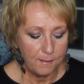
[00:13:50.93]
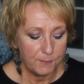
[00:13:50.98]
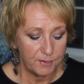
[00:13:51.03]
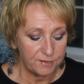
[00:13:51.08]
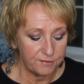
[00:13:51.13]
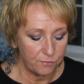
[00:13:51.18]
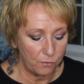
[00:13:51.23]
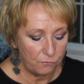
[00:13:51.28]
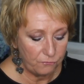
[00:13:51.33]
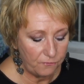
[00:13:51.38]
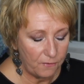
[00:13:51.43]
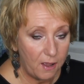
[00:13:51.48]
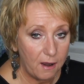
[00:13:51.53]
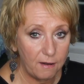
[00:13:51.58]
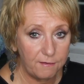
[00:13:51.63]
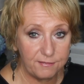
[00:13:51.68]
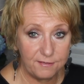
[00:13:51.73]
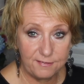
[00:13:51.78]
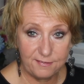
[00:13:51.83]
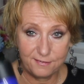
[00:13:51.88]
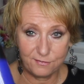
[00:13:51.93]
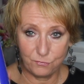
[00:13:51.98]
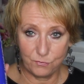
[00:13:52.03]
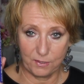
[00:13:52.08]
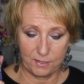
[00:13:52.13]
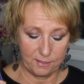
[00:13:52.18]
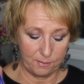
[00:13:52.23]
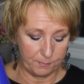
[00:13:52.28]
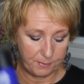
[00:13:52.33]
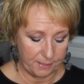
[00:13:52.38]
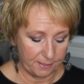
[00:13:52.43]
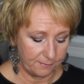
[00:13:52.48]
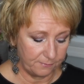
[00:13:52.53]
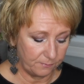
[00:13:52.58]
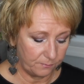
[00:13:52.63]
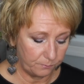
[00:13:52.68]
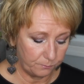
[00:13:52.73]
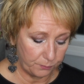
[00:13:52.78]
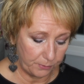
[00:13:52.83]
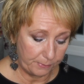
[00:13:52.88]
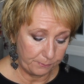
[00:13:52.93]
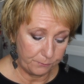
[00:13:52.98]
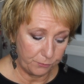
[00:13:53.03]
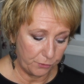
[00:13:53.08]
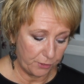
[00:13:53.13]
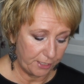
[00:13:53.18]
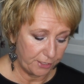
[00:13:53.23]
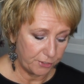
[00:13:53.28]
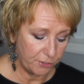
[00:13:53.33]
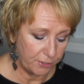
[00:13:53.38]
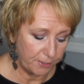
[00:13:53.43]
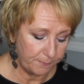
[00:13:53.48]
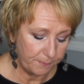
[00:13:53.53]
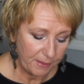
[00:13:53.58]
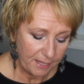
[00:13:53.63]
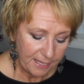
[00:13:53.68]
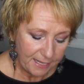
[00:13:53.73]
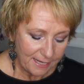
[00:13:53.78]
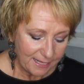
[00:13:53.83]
But so far, this has really been, been pretty good.